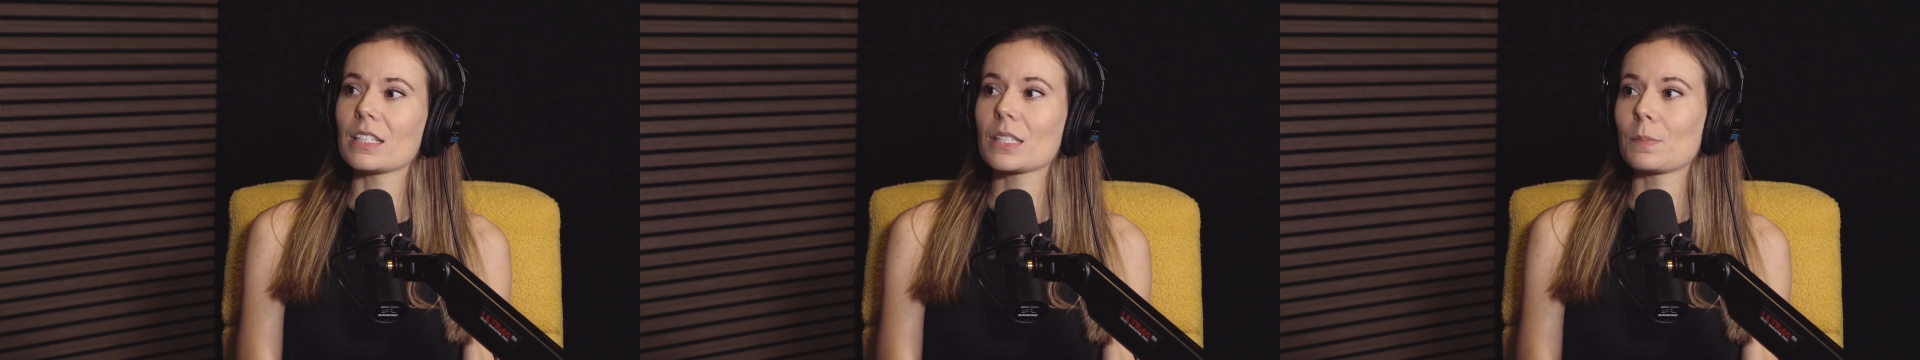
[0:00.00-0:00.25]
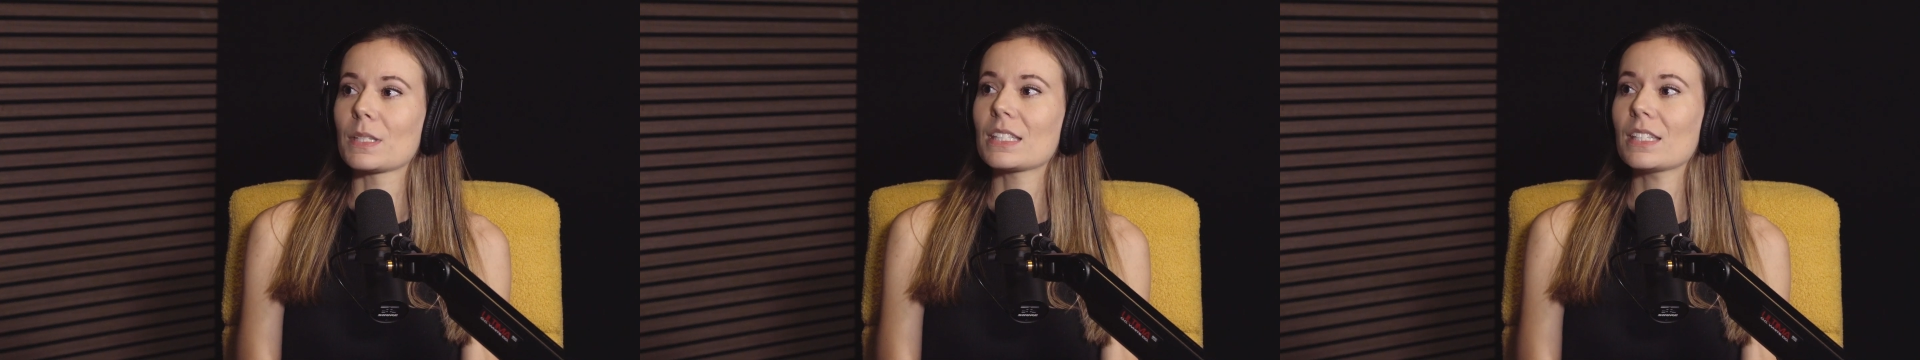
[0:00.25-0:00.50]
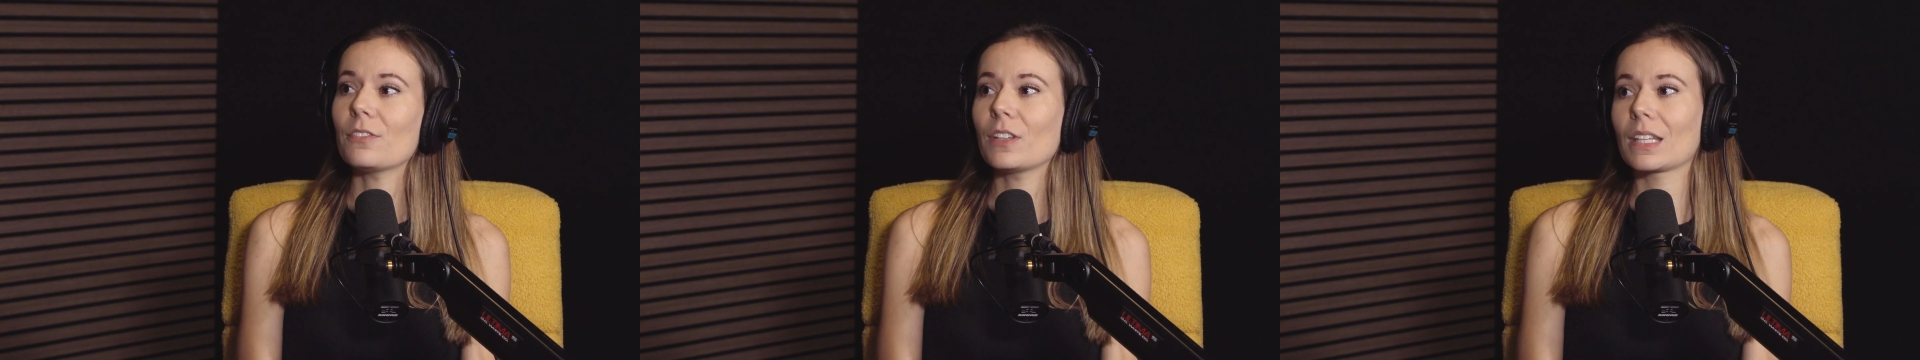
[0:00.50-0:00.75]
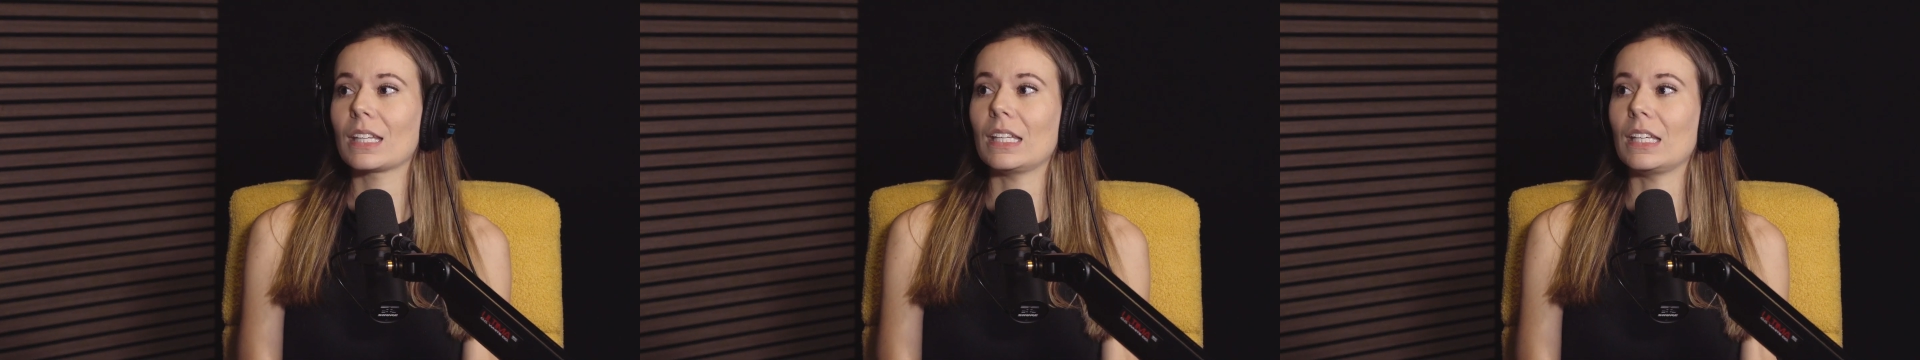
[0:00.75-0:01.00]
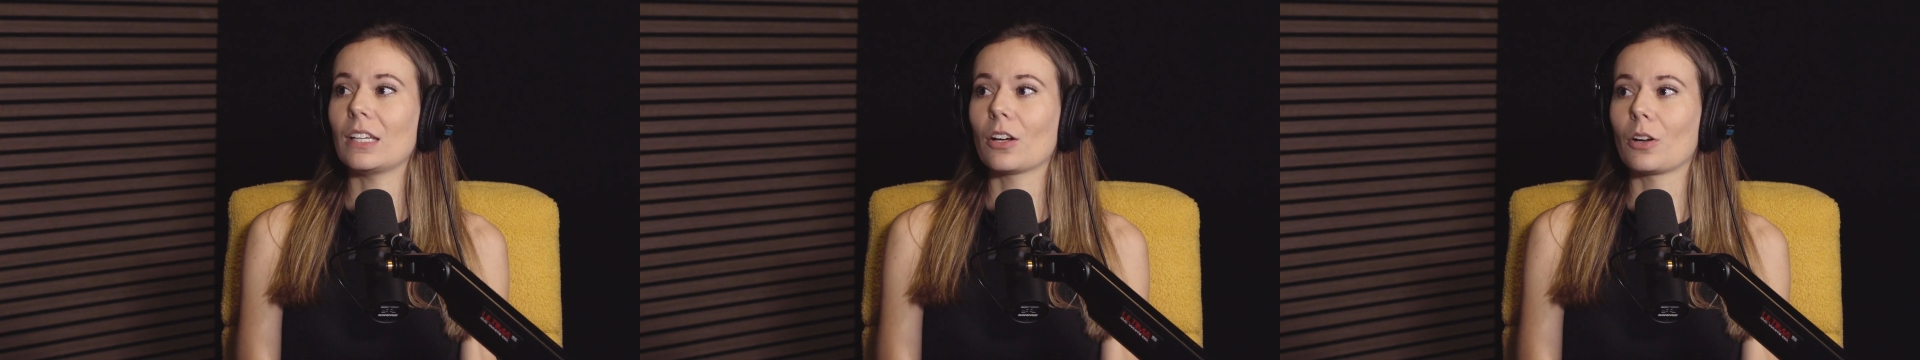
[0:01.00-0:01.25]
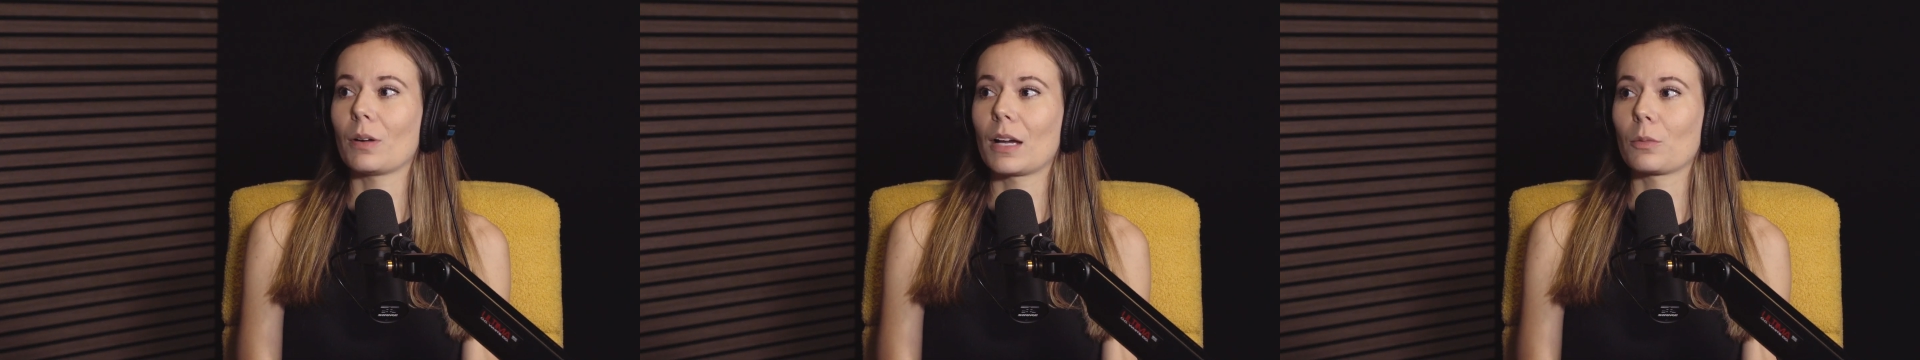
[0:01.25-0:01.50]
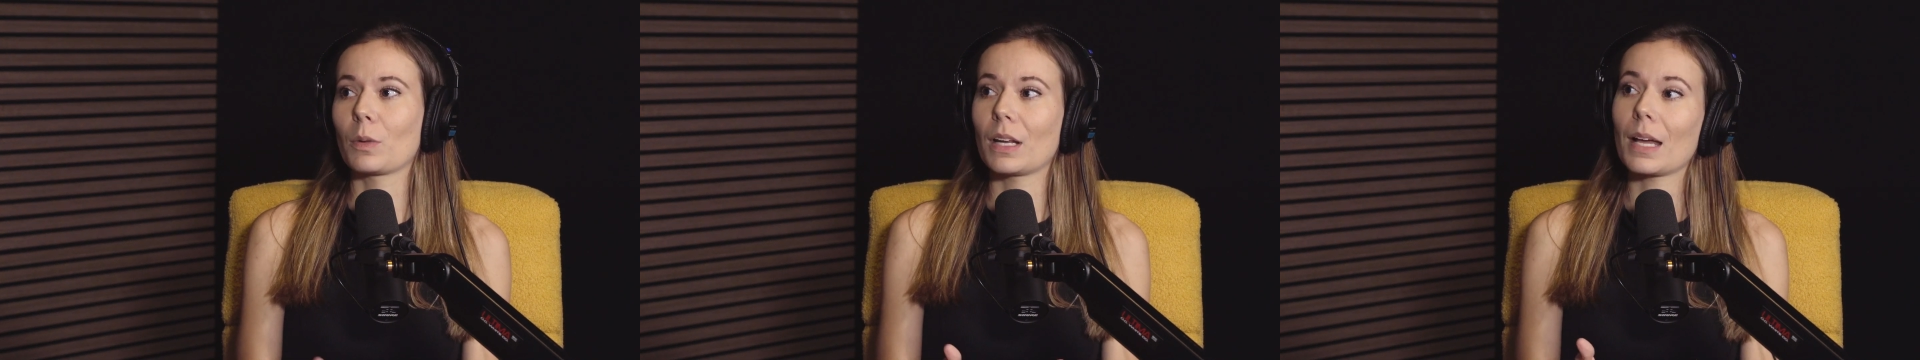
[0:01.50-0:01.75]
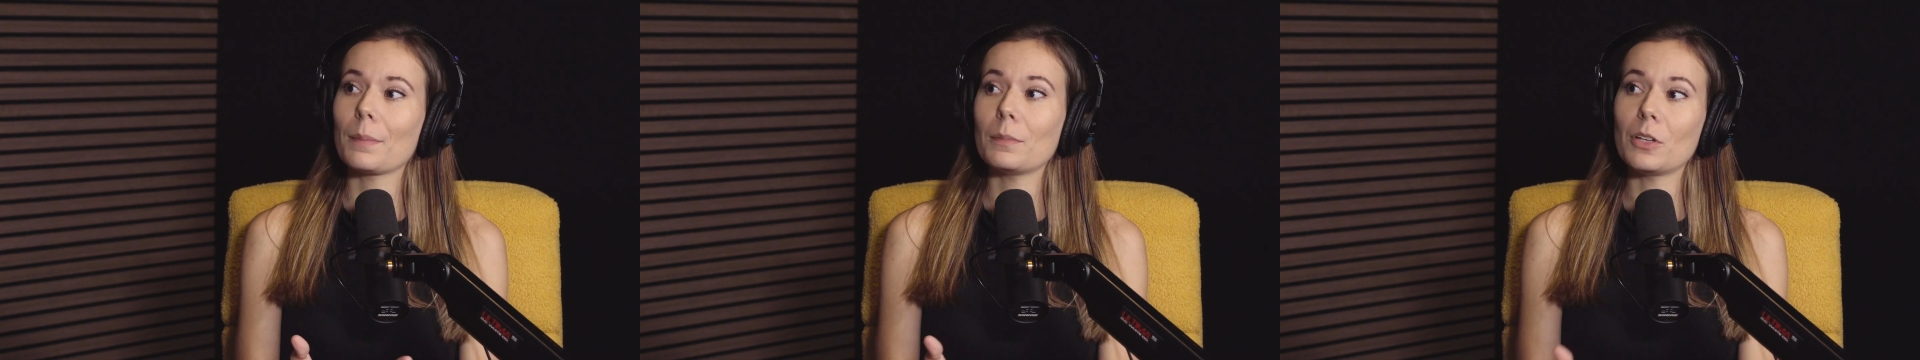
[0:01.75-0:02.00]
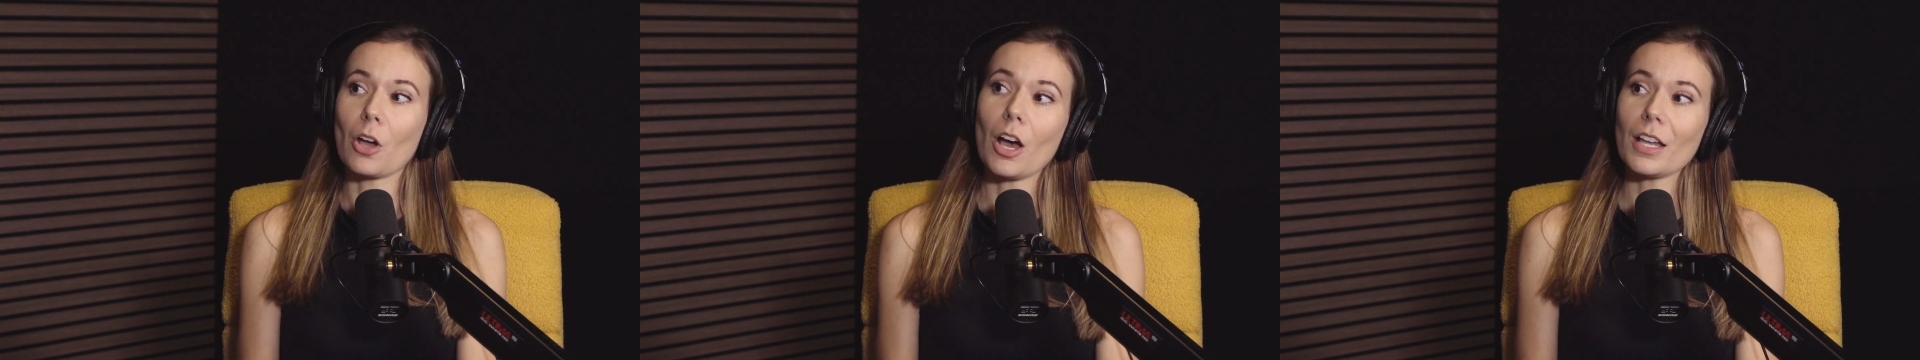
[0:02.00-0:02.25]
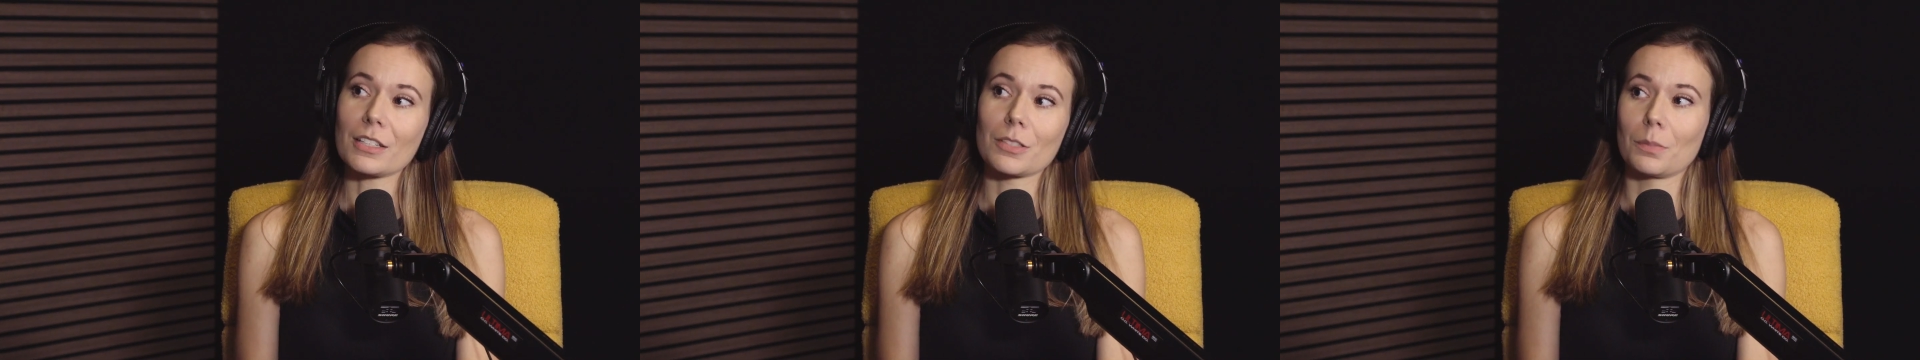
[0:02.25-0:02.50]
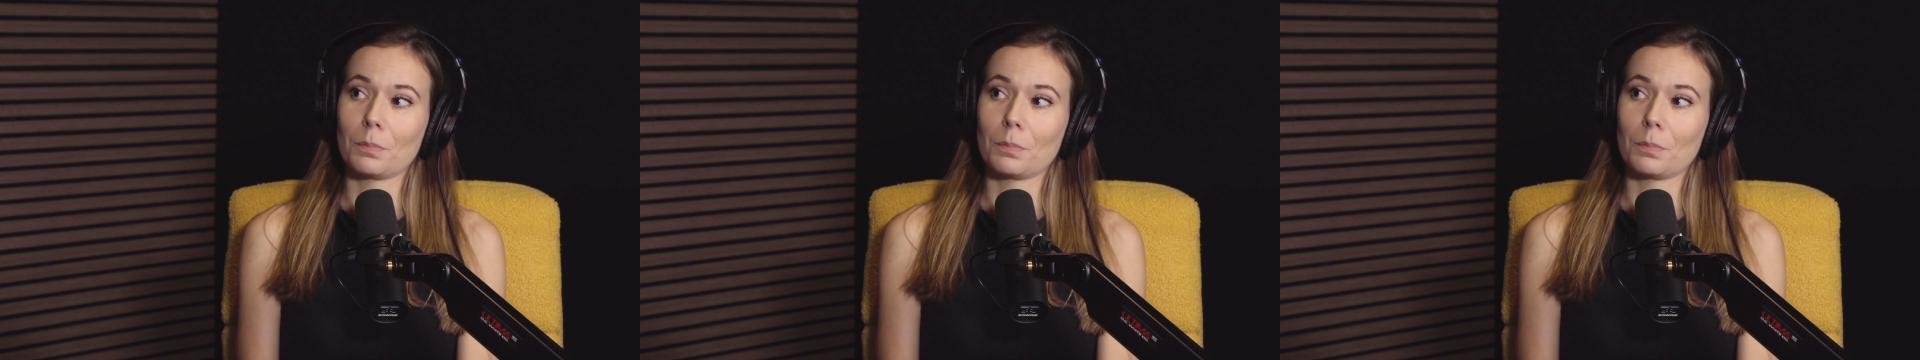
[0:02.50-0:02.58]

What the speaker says: specifically around when I'm not